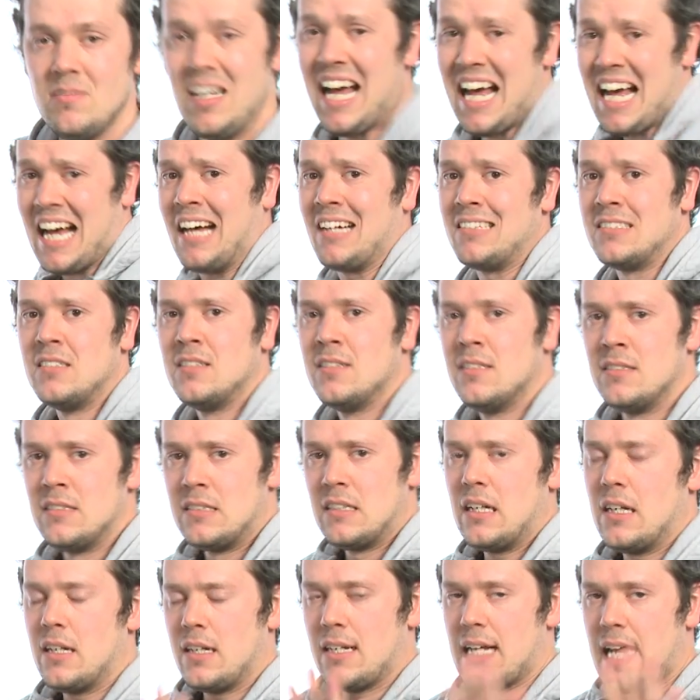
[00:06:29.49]
Ah!
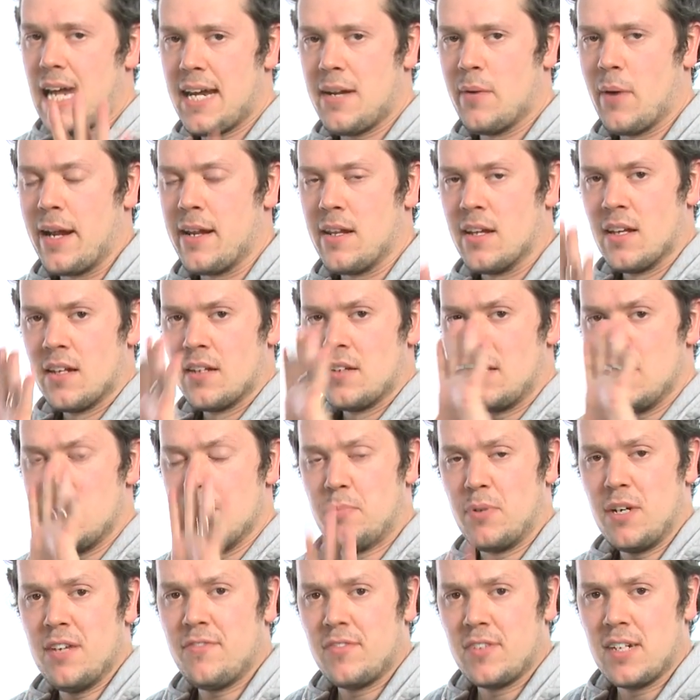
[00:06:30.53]
Anyway, the
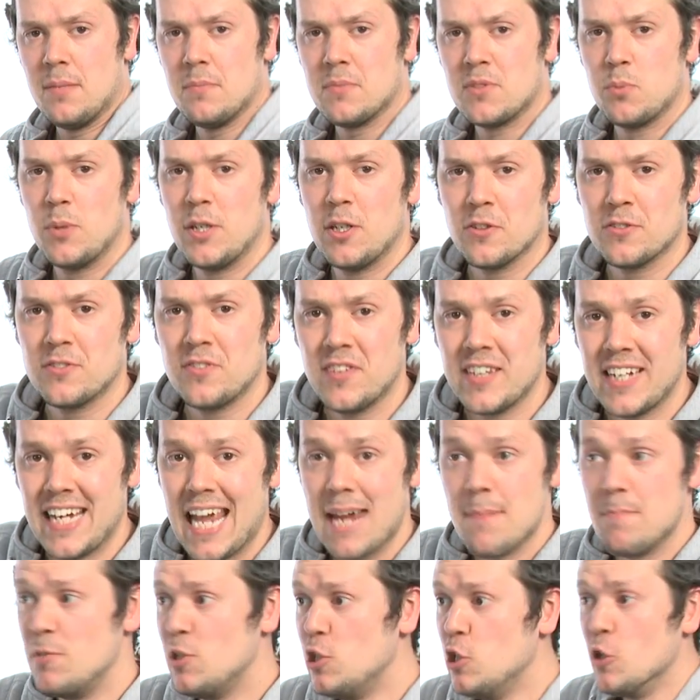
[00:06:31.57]
brief glimpse we got of the
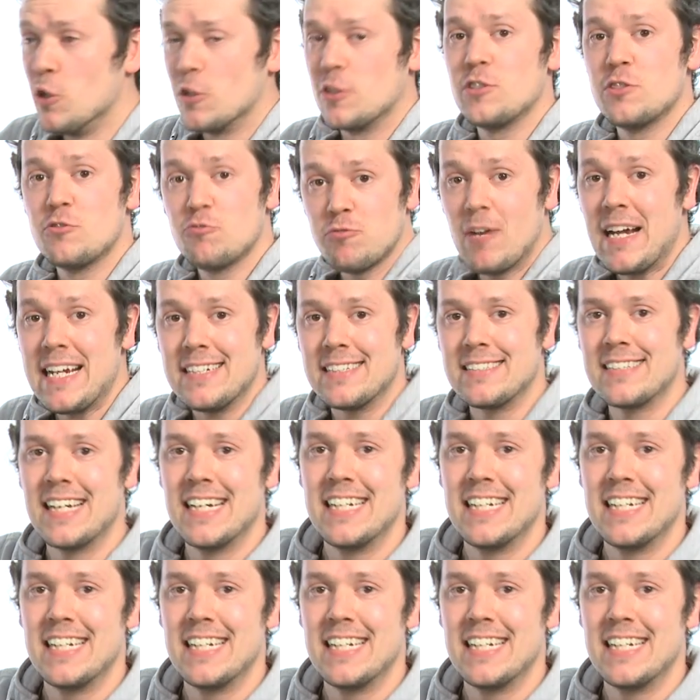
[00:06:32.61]
game looked great,